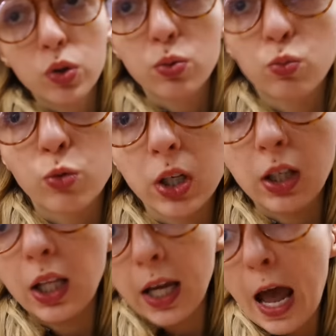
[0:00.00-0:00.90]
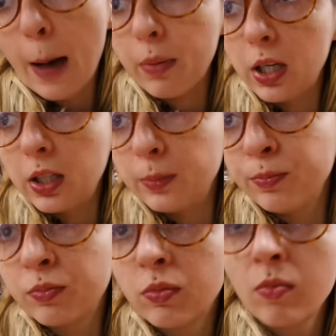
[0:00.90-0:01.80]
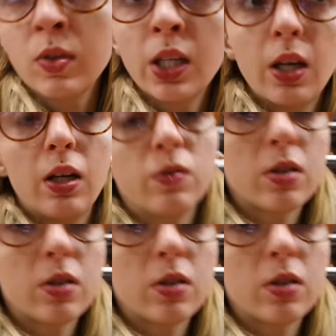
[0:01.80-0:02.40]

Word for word: was really like happening. And I